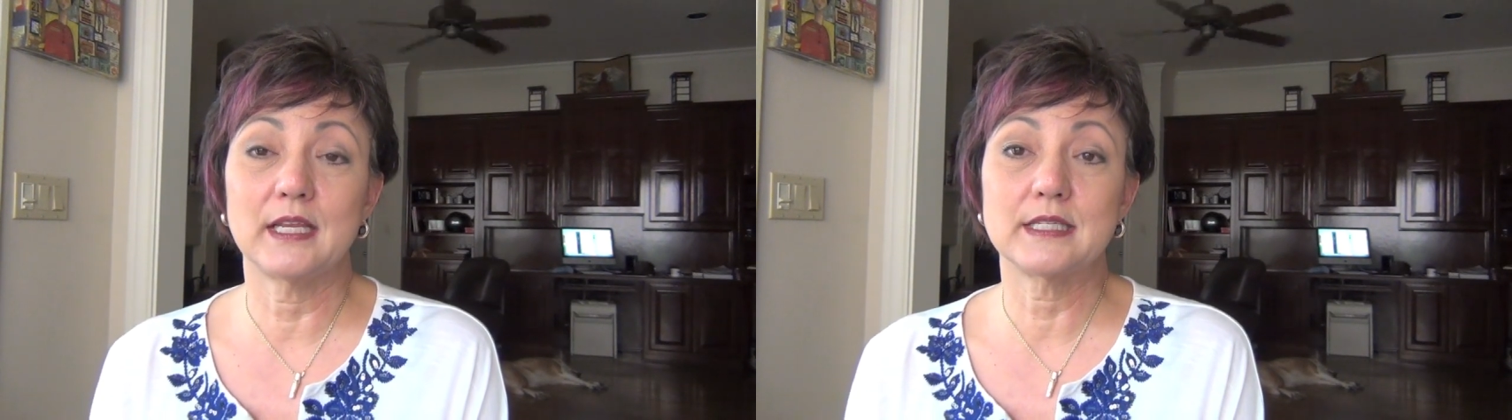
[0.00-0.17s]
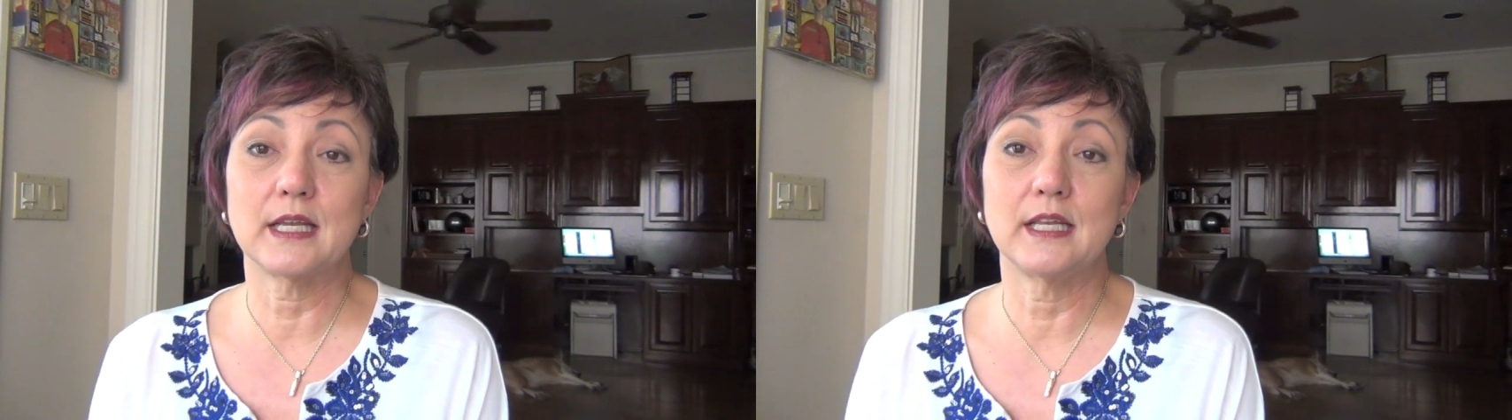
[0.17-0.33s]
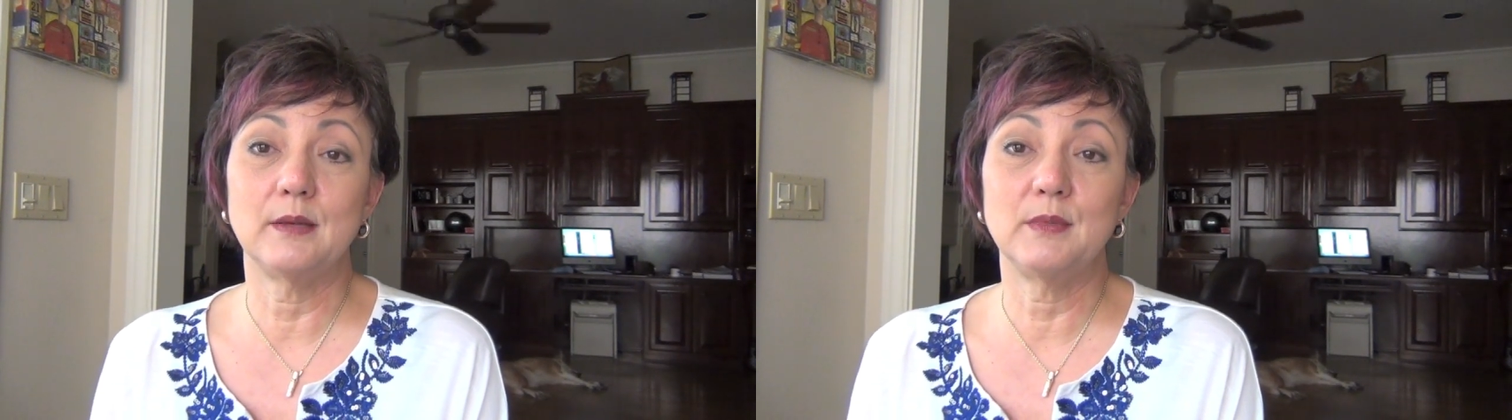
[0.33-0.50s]

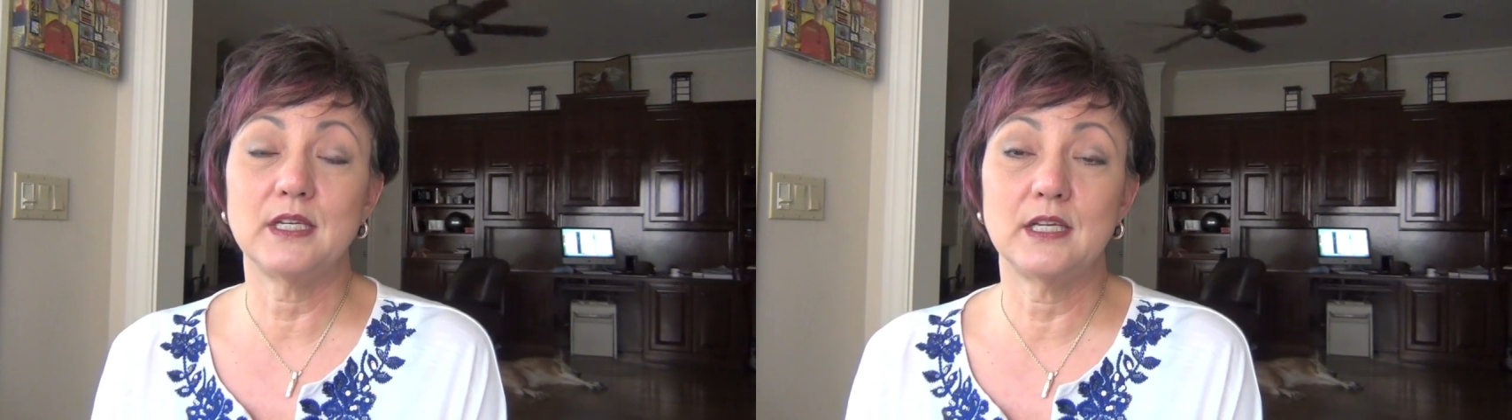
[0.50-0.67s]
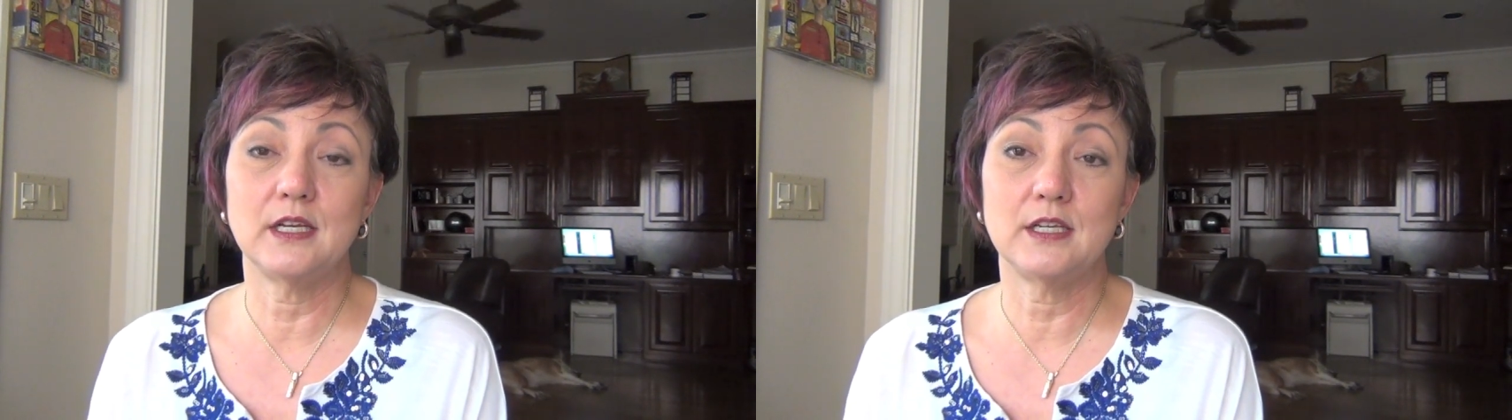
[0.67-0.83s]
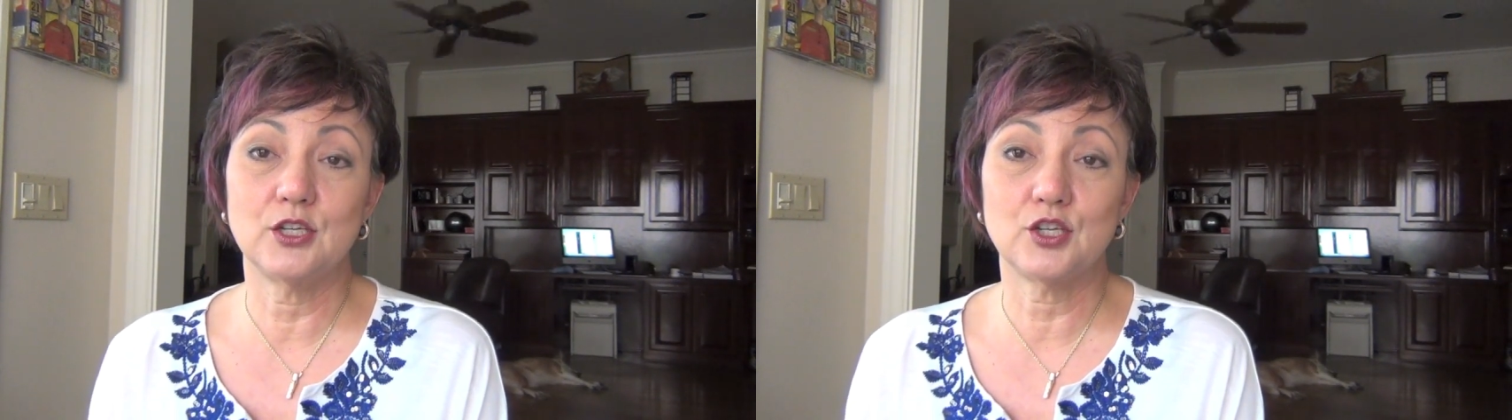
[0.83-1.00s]
It's a
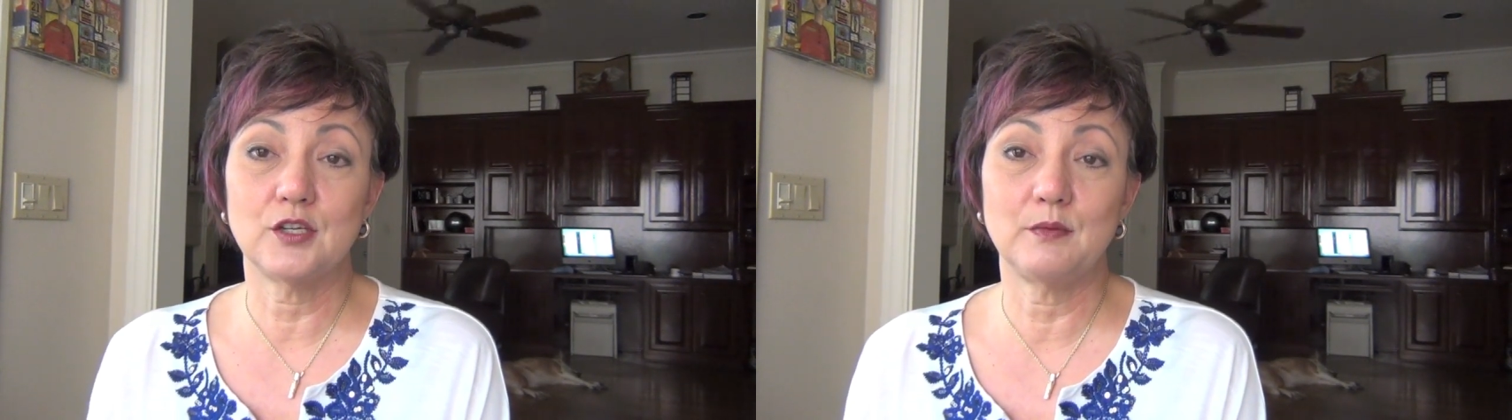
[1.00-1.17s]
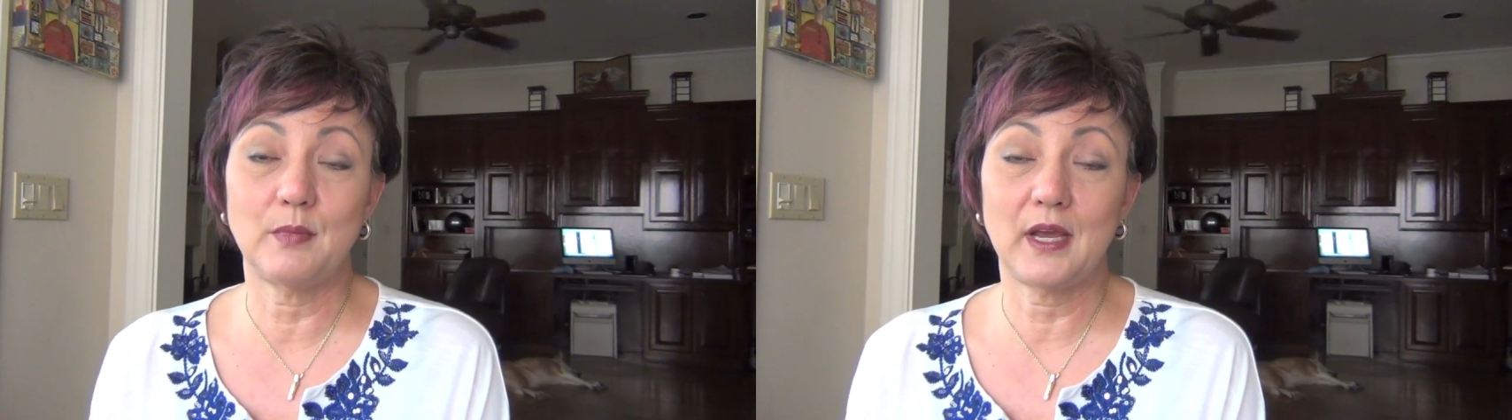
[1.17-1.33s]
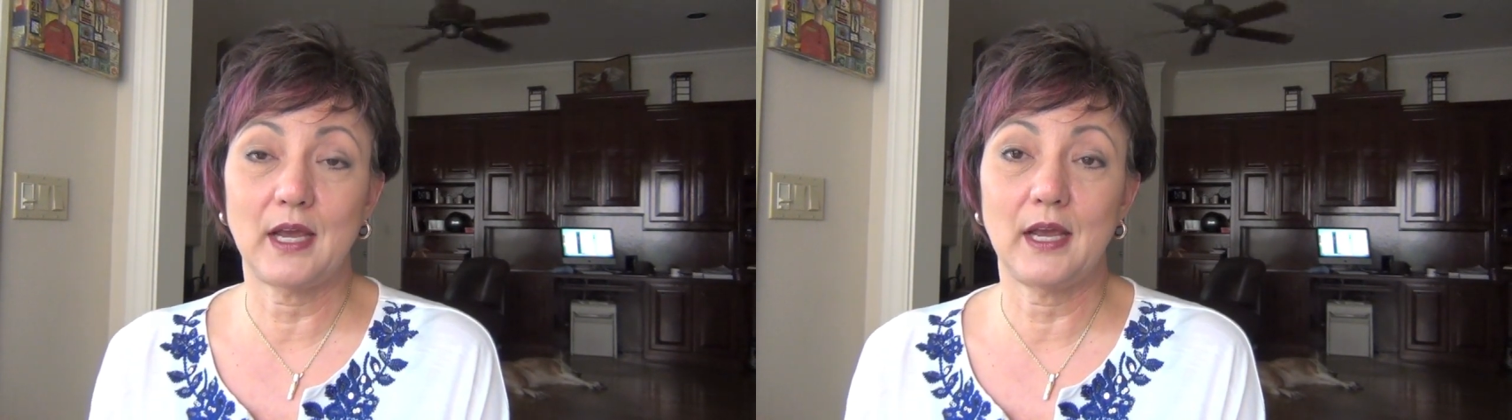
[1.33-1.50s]
limited
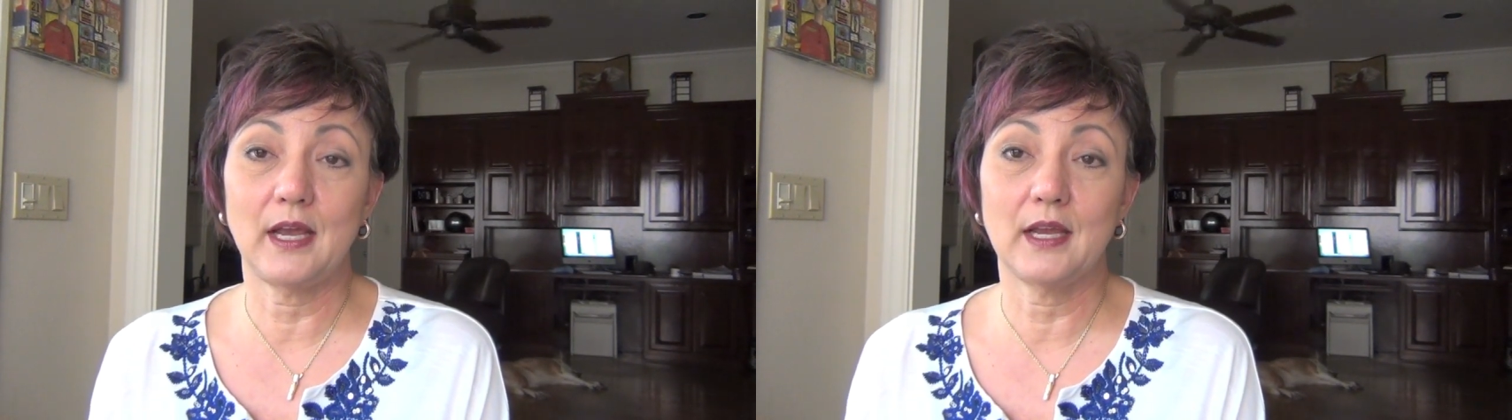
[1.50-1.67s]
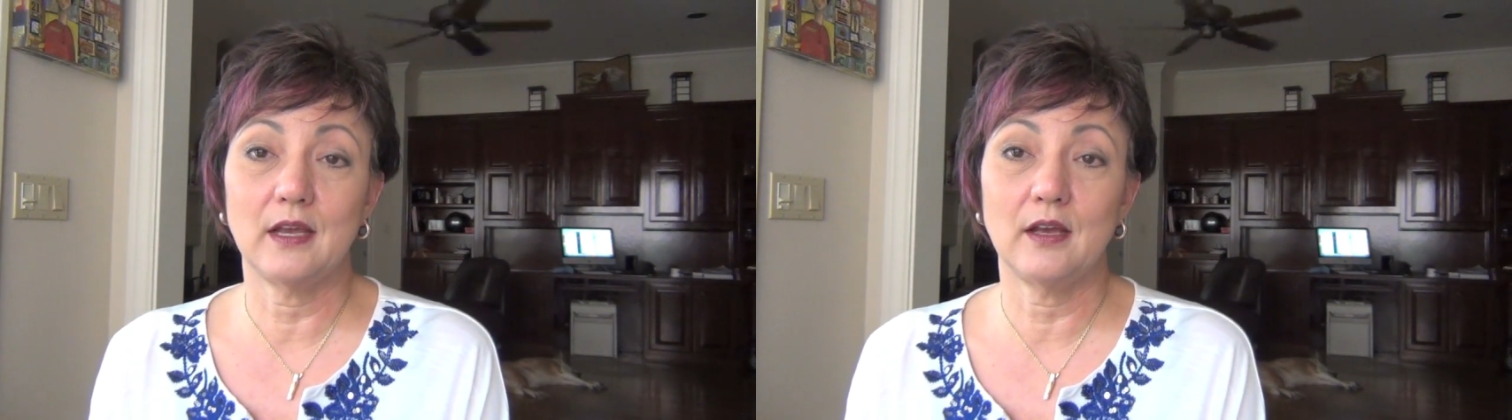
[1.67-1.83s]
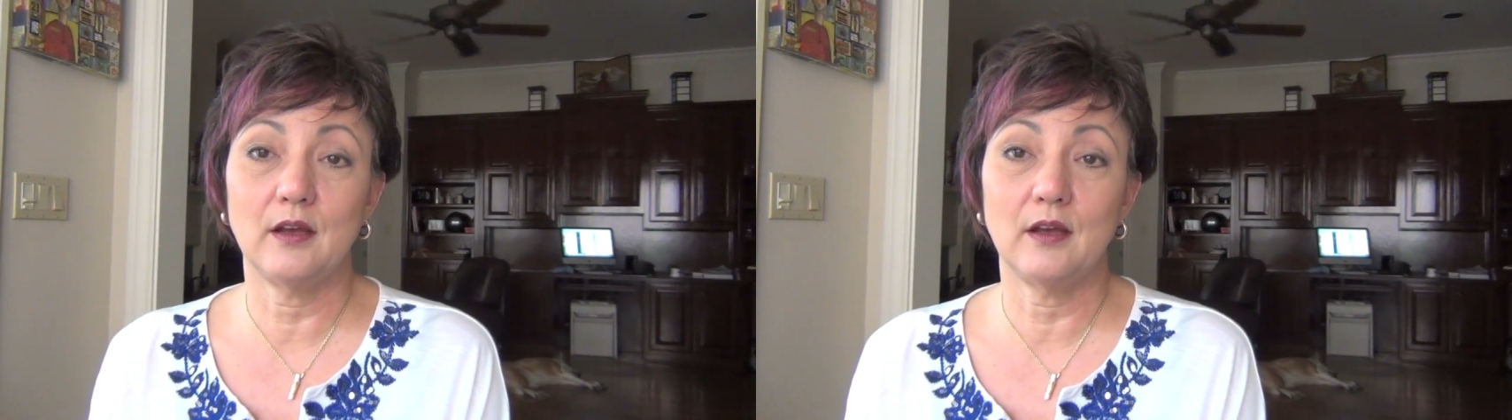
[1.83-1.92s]
edition bag.